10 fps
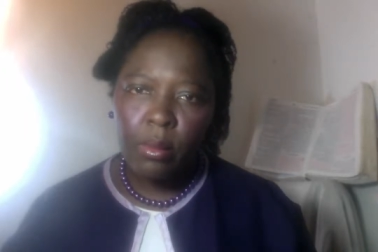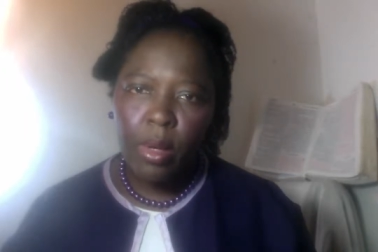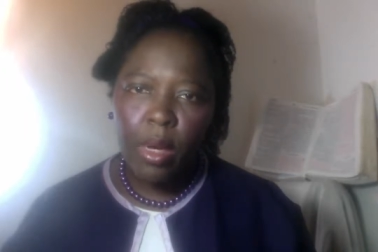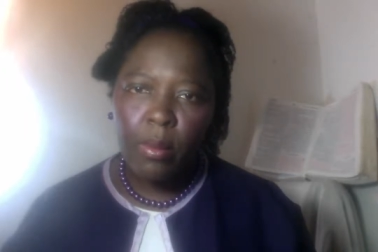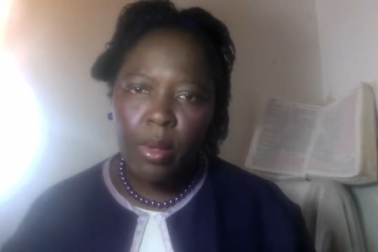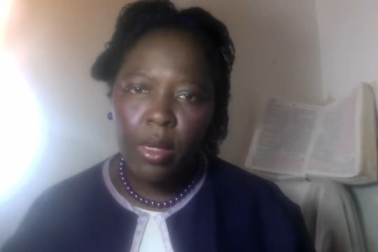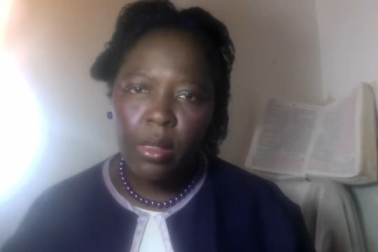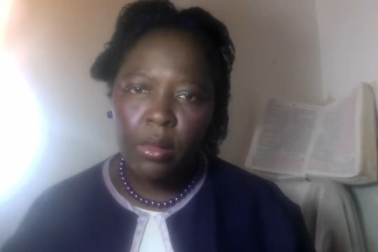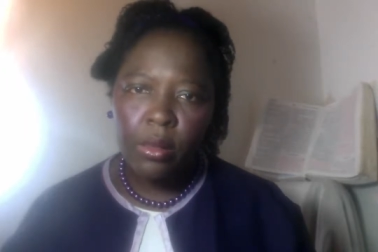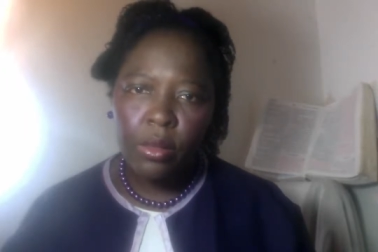
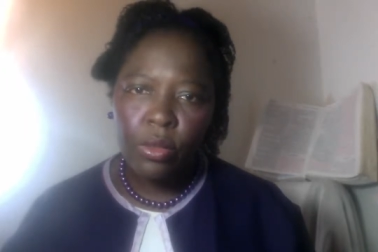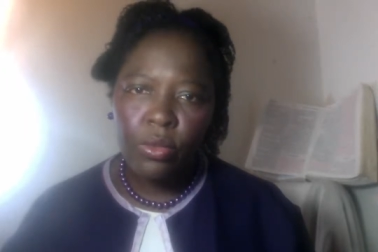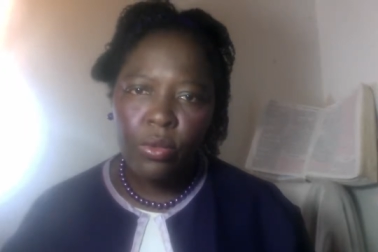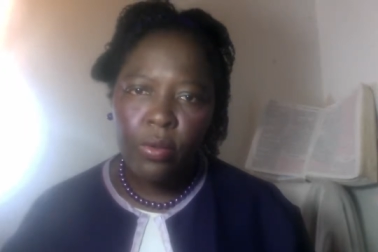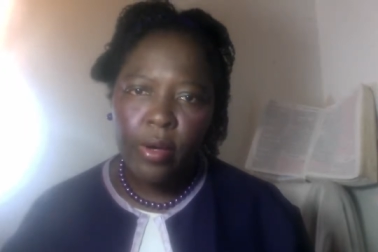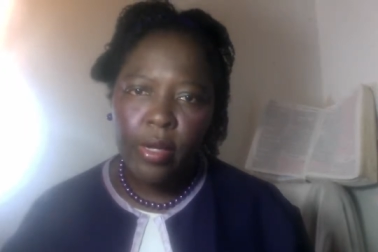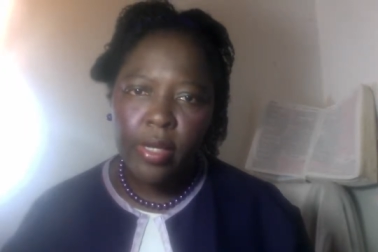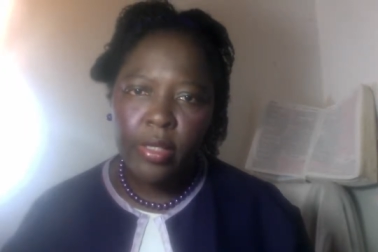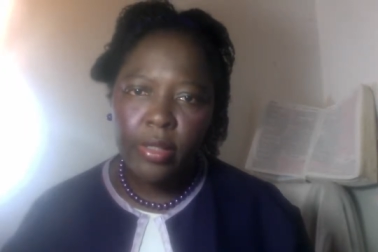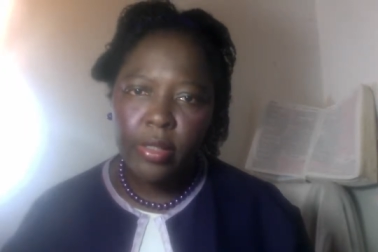Mama, you
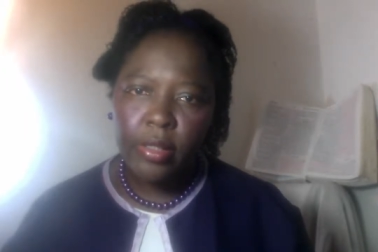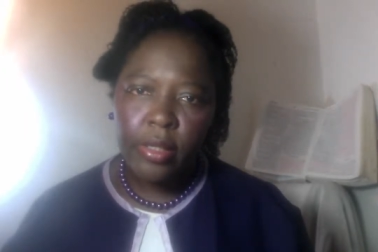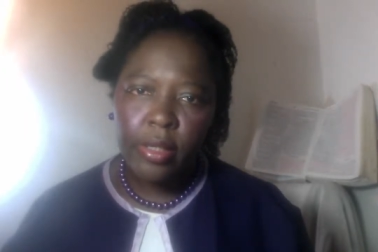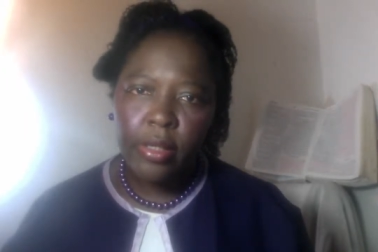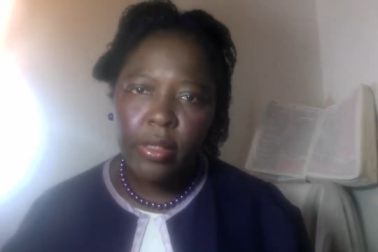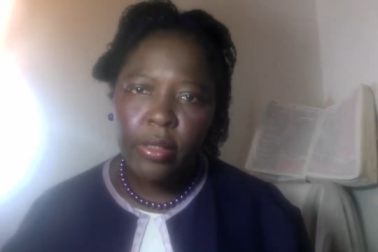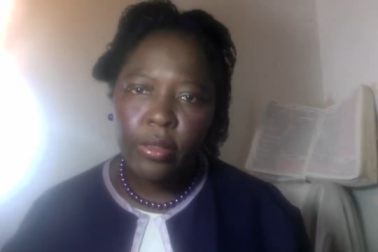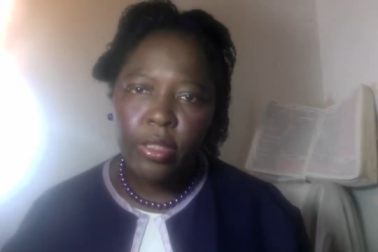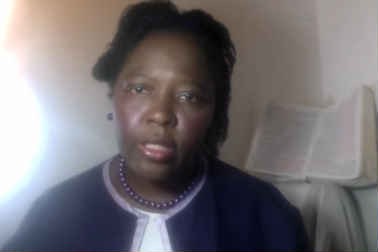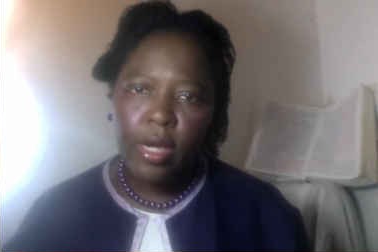raised a
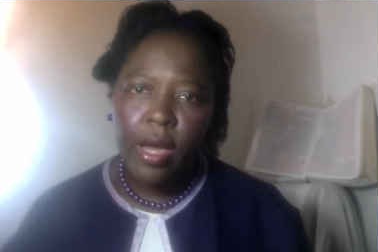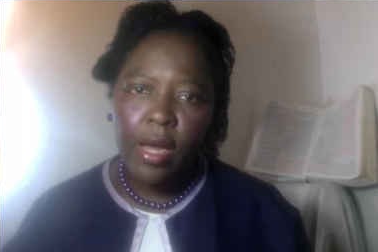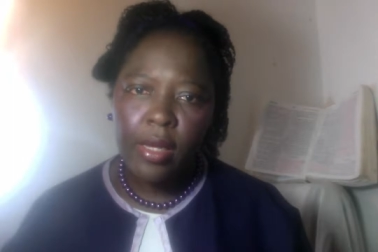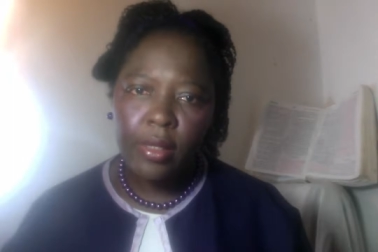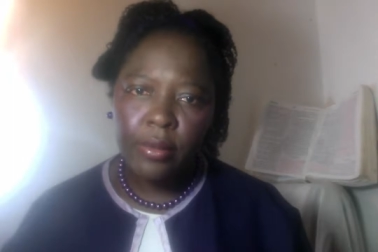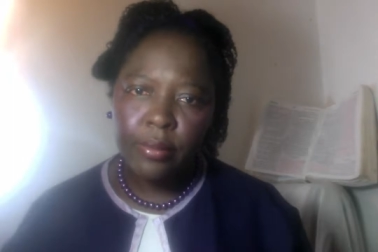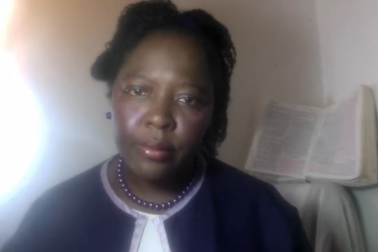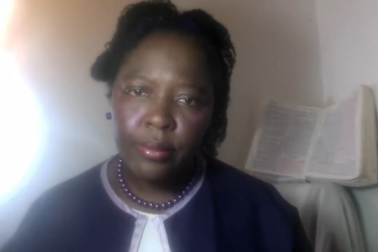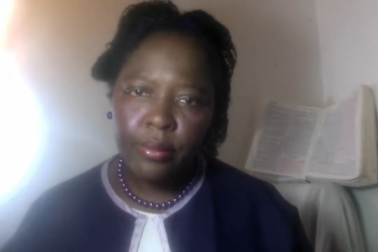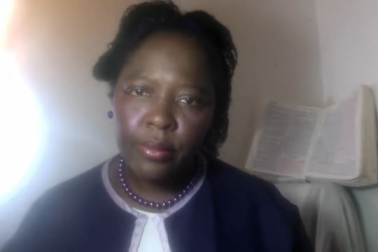good child.
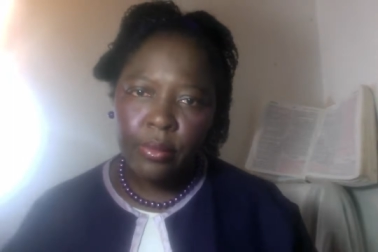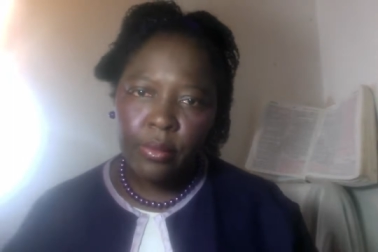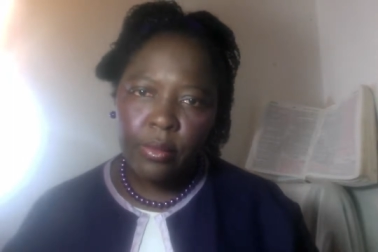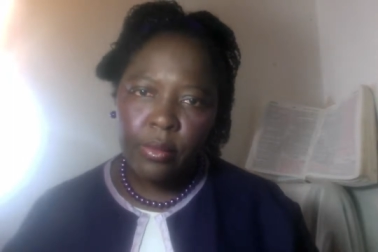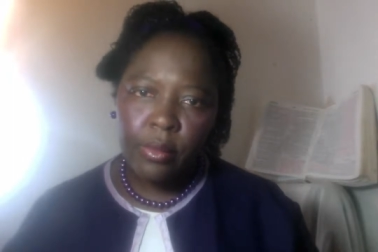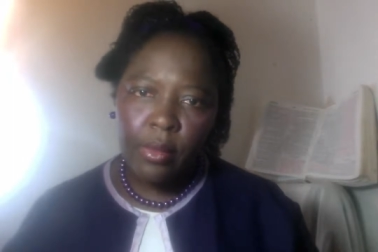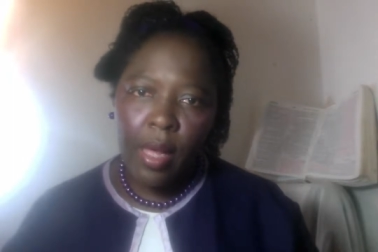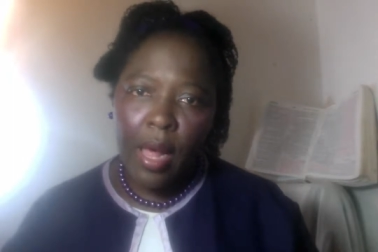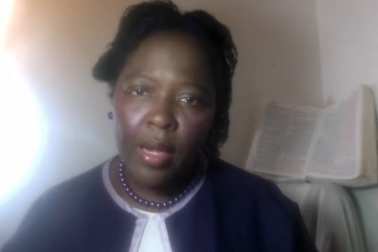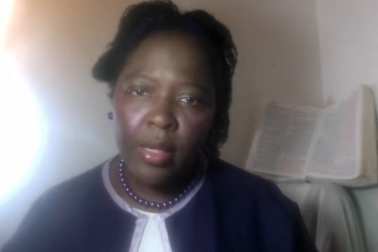
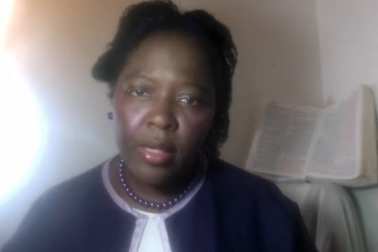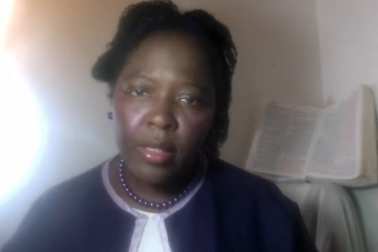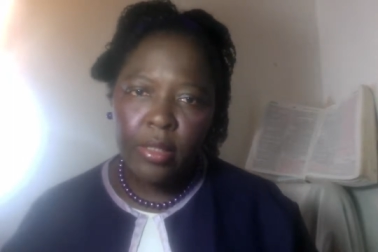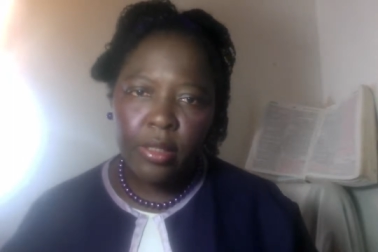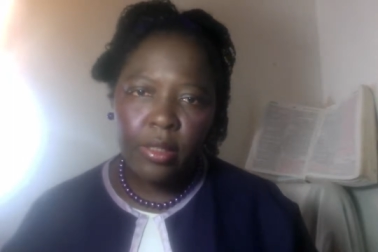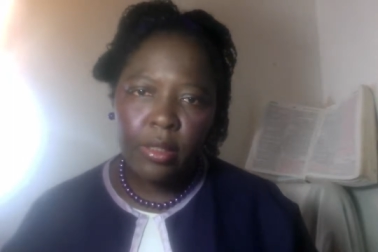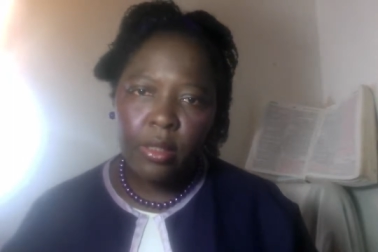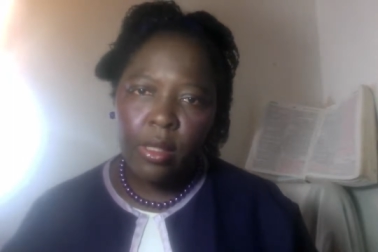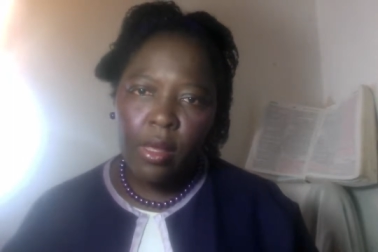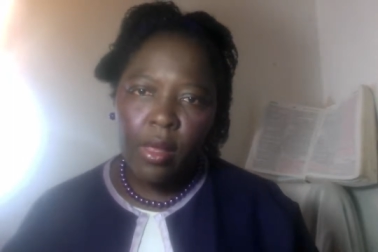At
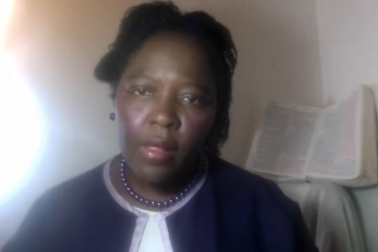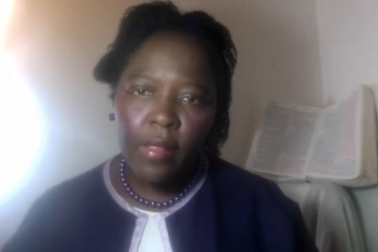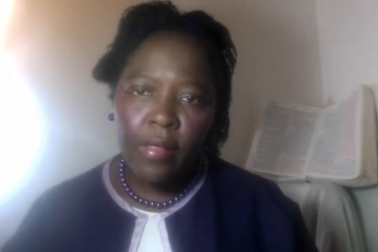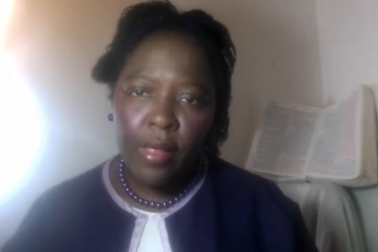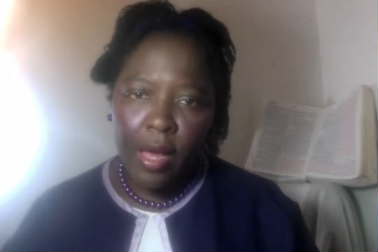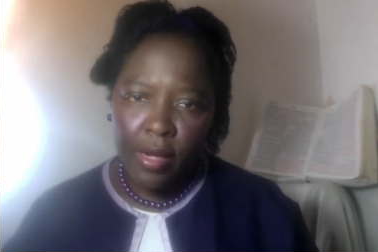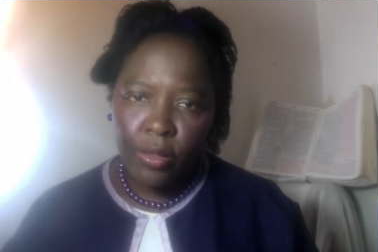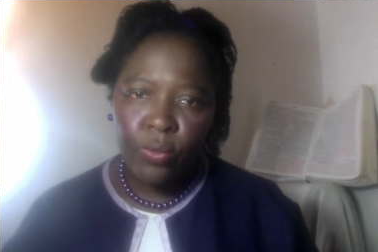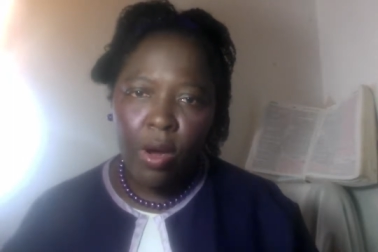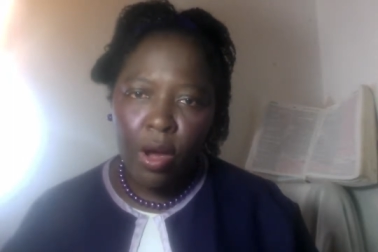least that
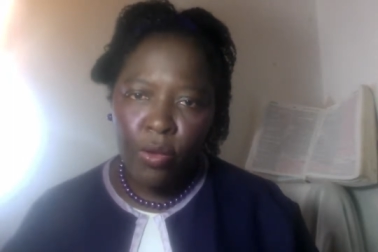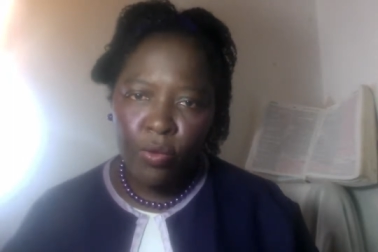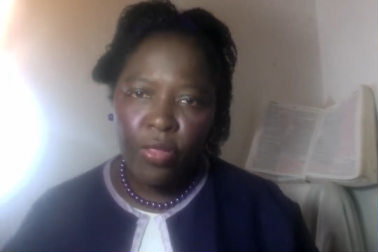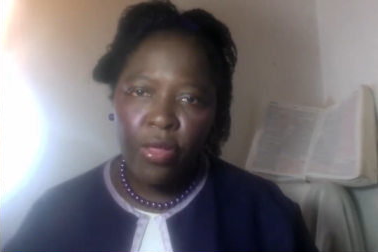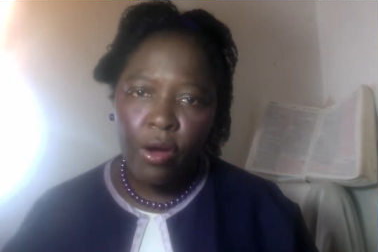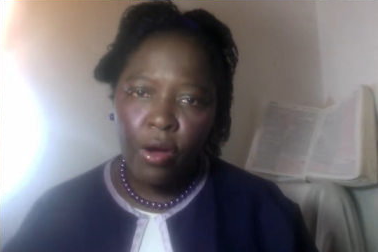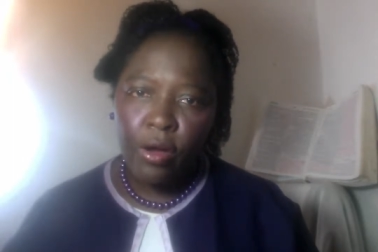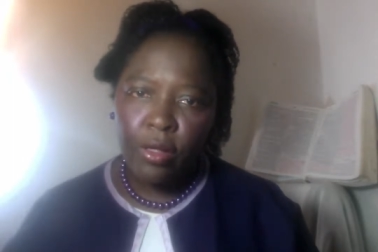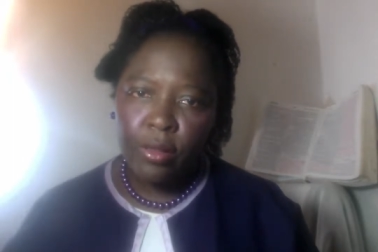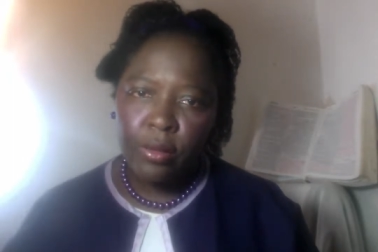is what you thought.